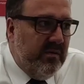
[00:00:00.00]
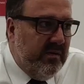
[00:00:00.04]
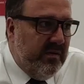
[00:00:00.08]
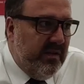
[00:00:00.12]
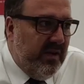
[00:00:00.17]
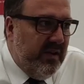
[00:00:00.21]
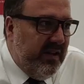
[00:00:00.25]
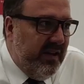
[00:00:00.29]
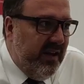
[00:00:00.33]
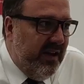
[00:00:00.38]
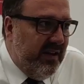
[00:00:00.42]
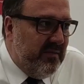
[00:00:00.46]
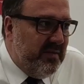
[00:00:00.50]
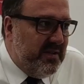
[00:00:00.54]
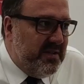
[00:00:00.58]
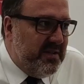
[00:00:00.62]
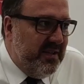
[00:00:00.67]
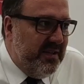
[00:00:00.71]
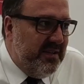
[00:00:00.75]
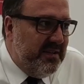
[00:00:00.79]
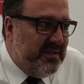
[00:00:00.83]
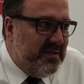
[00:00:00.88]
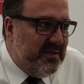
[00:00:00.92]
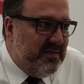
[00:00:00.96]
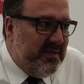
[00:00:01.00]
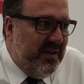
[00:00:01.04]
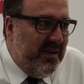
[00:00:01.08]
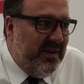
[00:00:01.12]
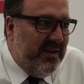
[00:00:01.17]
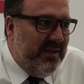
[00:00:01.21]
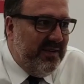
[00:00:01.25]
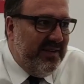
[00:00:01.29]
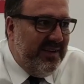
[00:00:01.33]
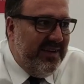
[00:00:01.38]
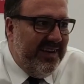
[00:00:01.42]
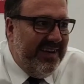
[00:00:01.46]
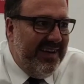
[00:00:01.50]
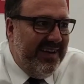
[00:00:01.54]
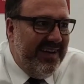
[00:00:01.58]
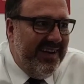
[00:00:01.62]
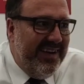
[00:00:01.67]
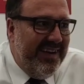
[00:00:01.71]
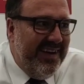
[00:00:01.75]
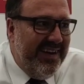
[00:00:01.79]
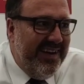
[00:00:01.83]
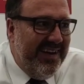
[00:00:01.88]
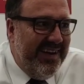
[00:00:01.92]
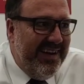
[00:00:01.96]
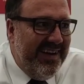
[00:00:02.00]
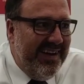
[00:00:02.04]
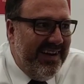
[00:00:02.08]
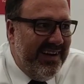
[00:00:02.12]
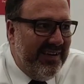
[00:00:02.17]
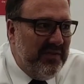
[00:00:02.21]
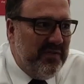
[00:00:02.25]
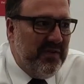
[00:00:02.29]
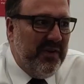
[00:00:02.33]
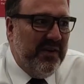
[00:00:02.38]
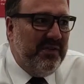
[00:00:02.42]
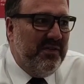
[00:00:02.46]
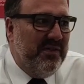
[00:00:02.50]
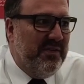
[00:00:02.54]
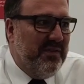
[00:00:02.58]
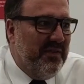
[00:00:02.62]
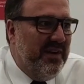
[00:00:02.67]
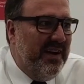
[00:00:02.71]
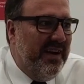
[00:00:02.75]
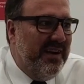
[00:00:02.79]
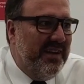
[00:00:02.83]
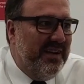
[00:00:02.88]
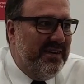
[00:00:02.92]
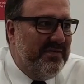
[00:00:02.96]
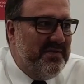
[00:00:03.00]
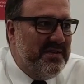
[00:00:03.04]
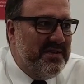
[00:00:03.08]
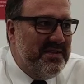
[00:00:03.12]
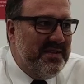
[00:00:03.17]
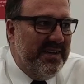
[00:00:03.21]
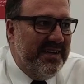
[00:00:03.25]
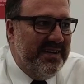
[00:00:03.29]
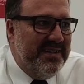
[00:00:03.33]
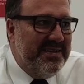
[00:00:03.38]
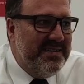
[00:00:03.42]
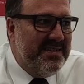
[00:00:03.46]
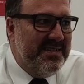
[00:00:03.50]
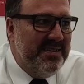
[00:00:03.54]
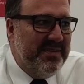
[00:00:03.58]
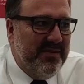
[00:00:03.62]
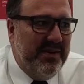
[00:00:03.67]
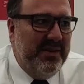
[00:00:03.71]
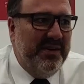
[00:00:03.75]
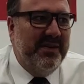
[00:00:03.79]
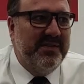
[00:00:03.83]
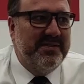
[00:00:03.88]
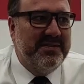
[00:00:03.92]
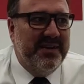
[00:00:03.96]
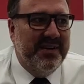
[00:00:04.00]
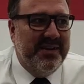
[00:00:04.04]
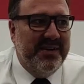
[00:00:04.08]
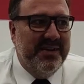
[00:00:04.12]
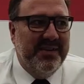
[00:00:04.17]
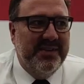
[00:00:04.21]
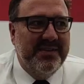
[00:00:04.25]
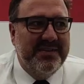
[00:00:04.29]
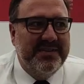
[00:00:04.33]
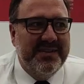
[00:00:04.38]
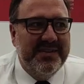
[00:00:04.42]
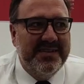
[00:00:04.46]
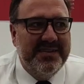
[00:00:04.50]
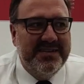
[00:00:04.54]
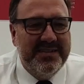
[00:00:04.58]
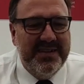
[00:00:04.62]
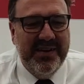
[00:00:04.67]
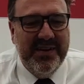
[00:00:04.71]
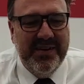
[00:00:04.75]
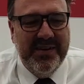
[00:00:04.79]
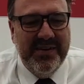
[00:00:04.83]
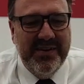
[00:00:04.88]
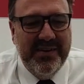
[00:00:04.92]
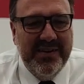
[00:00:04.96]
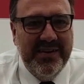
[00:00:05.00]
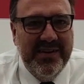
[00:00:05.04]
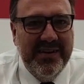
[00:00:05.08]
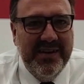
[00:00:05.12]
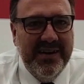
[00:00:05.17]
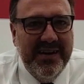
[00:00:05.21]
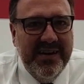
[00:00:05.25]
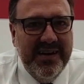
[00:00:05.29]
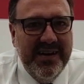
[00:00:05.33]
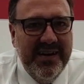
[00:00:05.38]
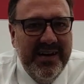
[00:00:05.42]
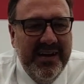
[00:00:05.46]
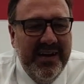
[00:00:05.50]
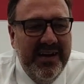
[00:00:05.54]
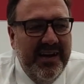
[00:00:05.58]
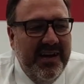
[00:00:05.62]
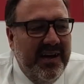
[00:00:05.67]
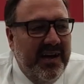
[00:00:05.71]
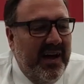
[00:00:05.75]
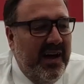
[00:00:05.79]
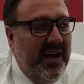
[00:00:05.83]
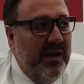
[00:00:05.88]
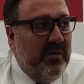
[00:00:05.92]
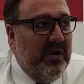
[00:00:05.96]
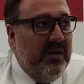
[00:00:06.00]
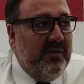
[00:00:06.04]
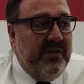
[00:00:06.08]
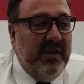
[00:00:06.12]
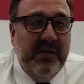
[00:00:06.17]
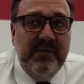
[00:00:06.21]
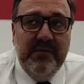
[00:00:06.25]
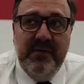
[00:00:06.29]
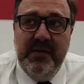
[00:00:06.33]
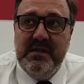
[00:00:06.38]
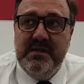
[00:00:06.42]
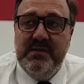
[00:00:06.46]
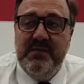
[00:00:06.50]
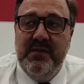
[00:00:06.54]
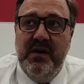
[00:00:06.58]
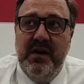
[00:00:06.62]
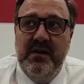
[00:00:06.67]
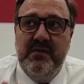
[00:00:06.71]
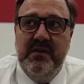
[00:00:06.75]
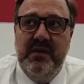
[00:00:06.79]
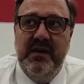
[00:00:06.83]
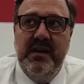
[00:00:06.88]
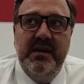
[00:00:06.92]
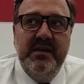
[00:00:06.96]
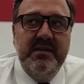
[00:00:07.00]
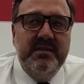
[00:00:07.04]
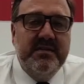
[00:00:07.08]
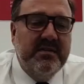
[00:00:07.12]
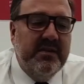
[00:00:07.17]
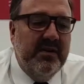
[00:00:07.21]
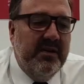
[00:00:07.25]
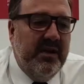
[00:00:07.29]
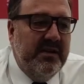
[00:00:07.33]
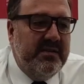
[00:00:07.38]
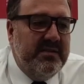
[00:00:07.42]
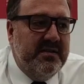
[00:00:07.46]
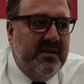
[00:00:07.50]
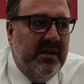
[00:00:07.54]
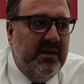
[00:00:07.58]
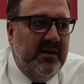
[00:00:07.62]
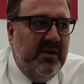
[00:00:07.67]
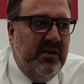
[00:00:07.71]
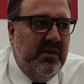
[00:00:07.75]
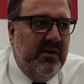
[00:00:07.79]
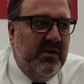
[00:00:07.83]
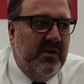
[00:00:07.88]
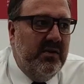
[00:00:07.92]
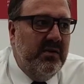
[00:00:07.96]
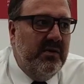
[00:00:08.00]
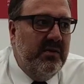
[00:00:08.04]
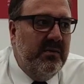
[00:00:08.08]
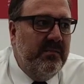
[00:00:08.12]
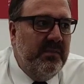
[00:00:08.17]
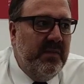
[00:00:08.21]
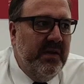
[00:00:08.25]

We've got the other machines as well. We've got 3 other machines, 3 new technologies. So we have the FX5E, so that's a new